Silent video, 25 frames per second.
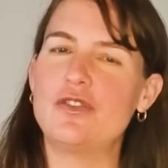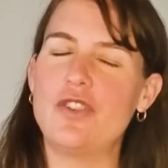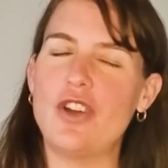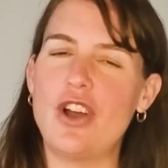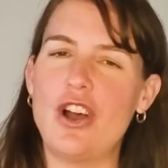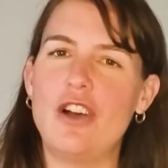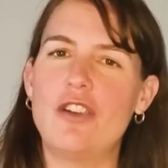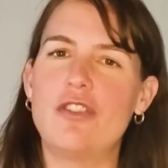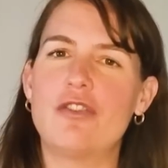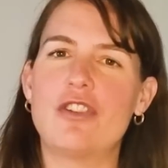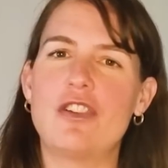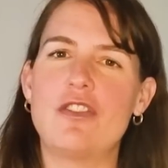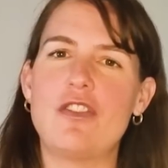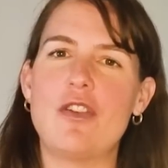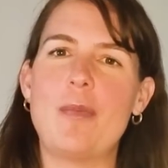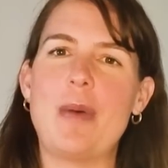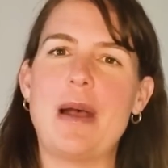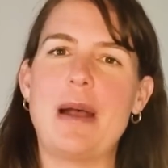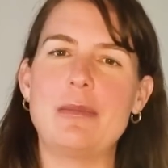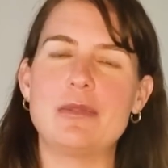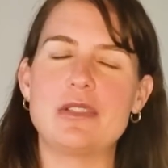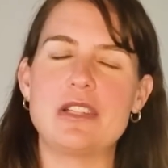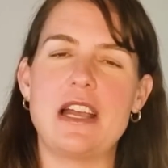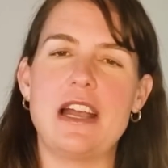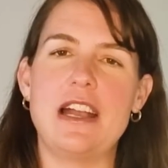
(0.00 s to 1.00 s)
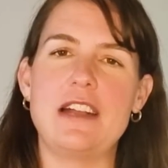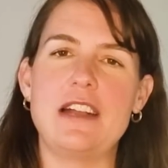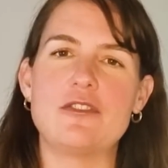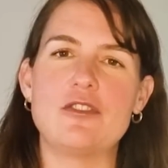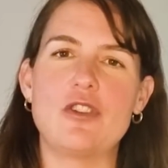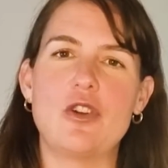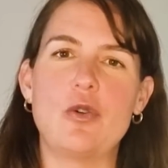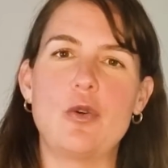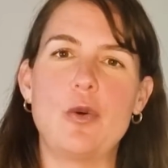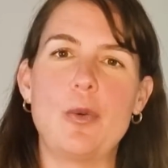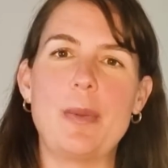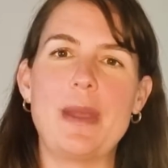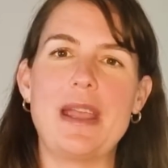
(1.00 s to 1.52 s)
for off river pumped
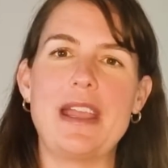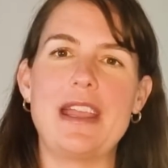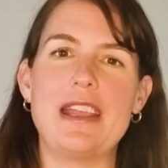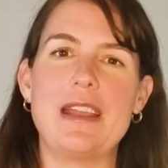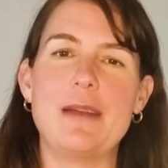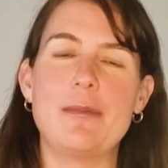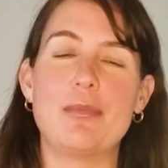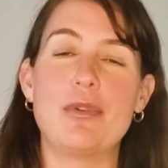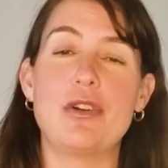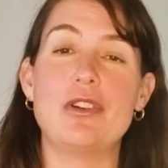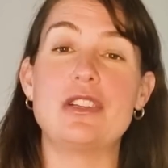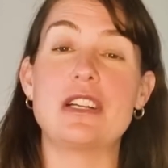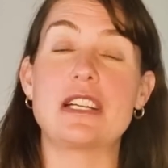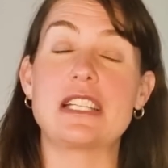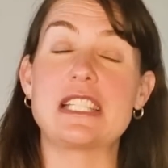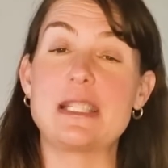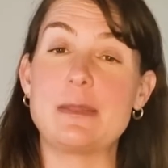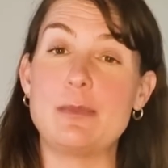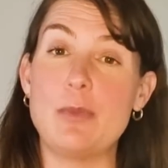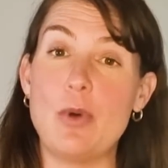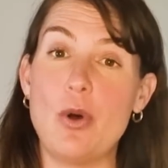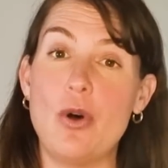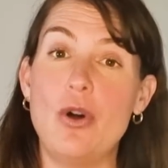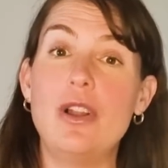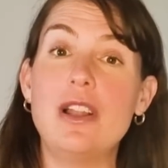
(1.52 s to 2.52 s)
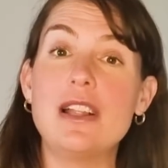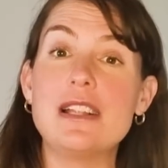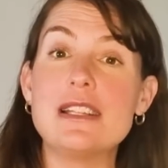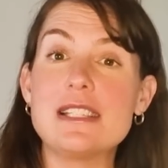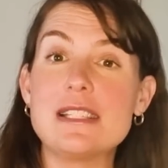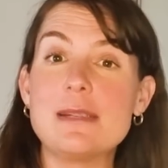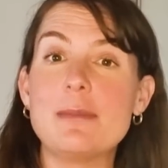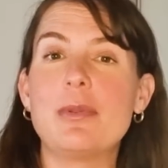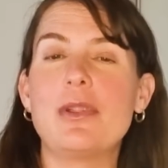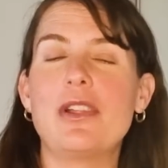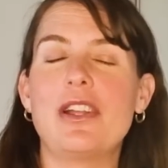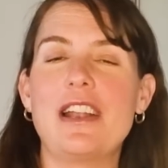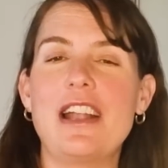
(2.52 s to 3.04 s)
hydro will be in projects small and
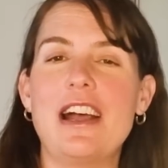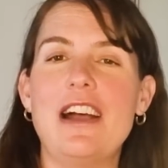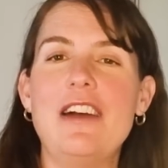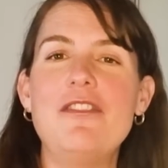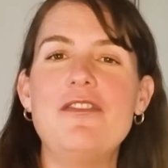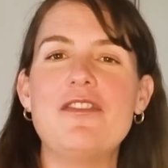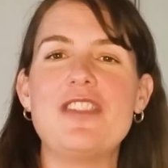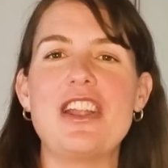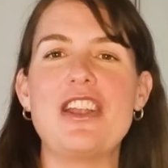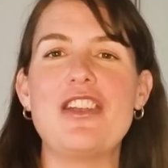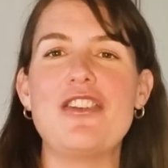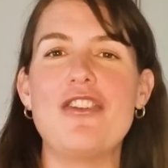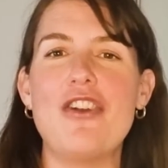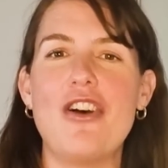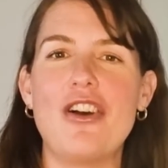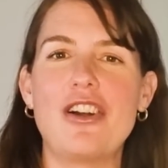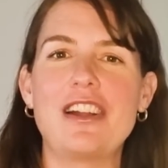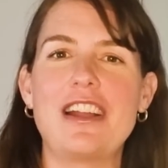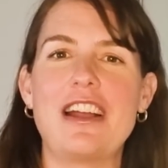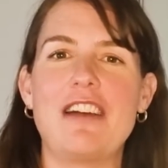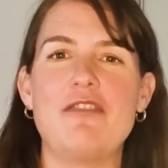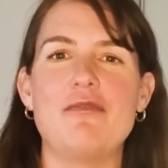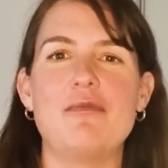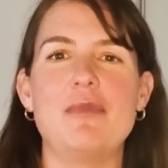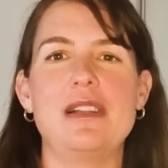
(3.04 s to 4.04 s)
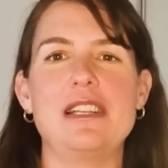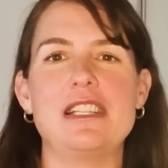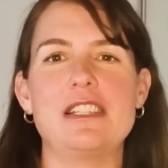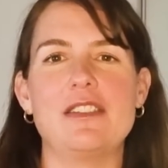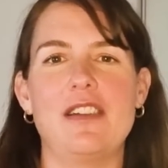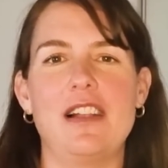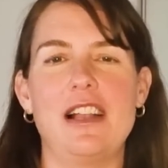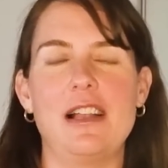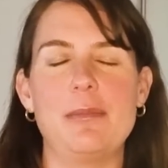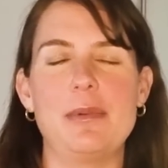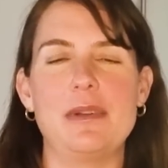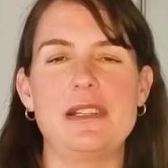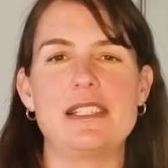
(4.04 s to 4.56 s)
simple enough that non government
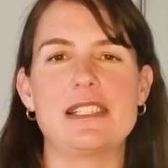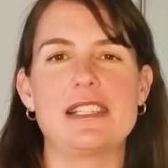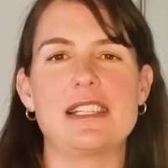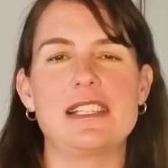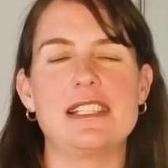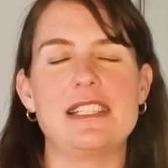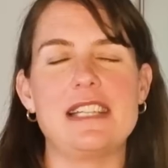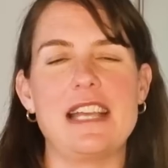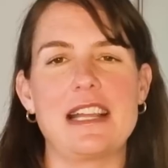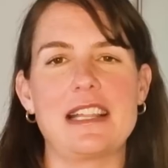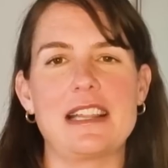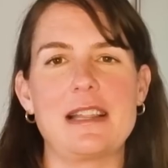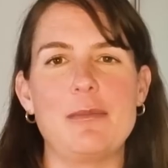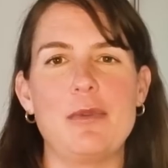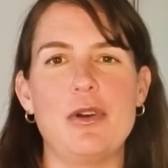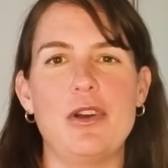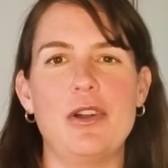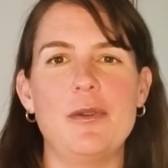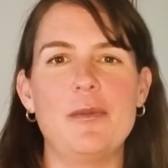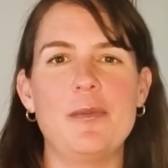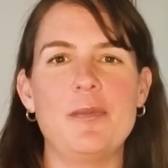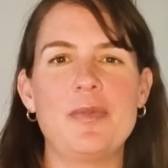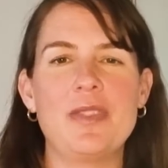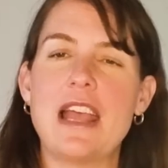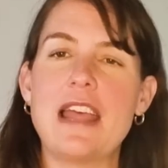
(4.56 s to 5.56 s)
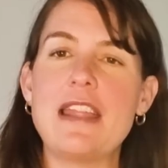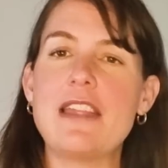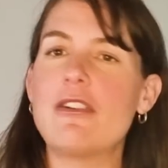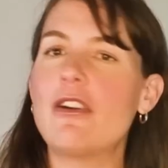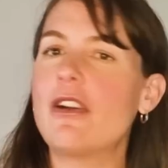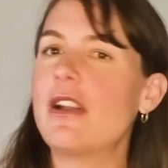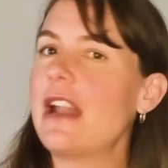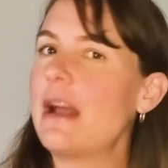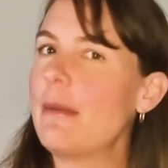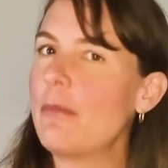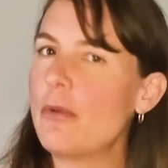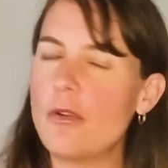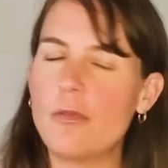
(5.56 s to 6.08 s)
developers can take them on. And there are
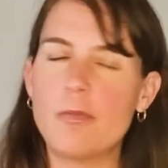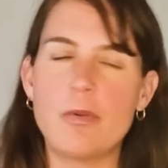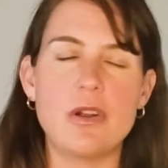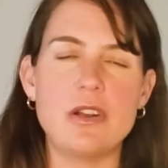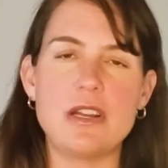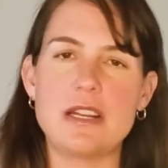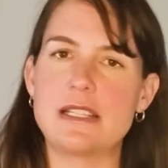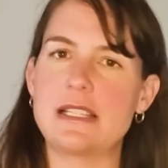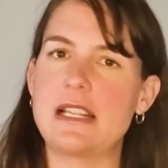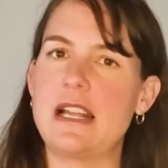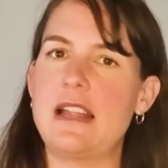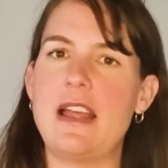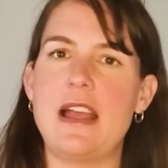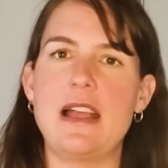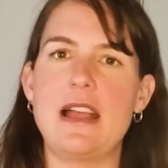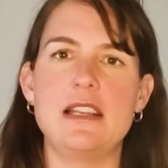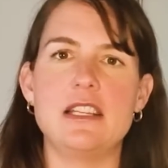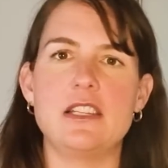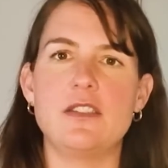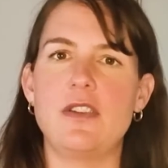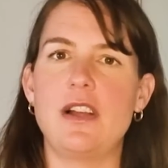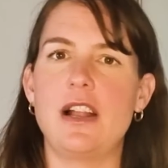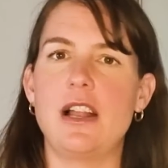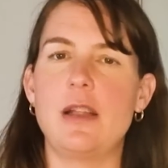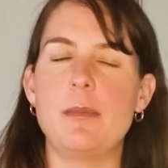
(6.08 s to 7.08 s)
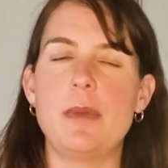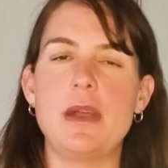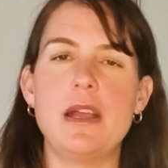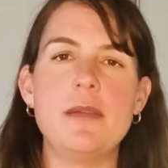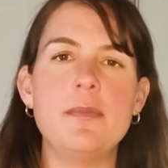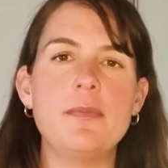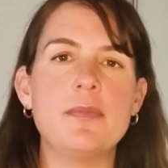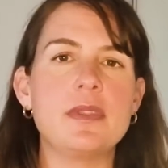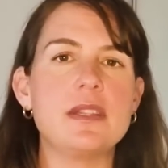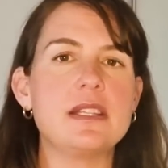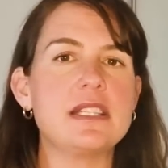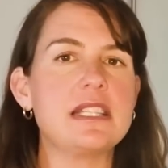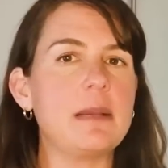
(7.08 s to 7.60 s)
a number of projects like that in
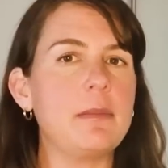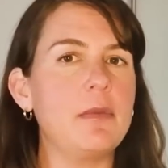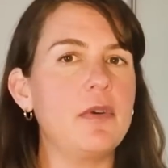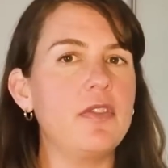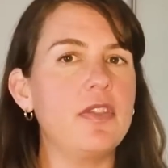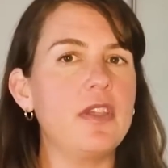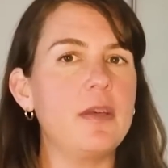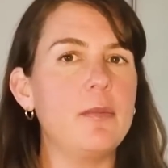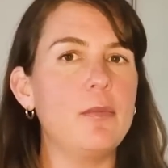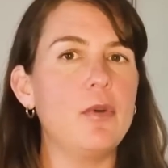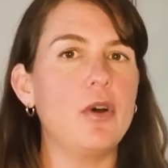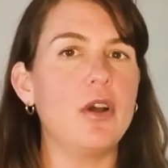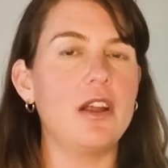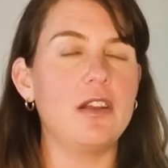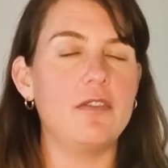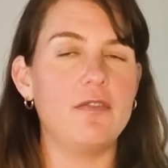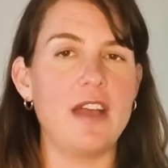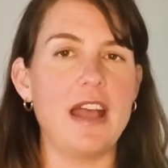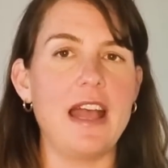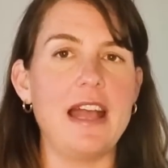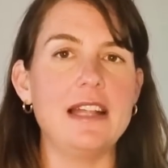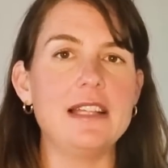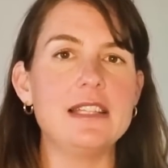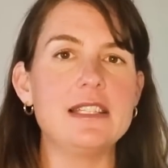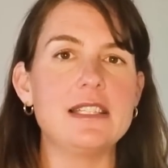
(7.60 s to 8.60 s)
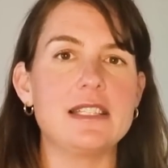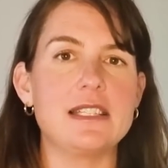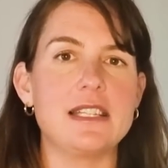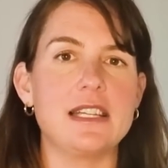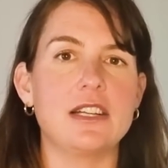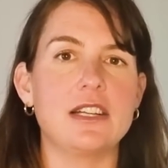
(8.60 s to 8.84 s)
development. Some of the more advanced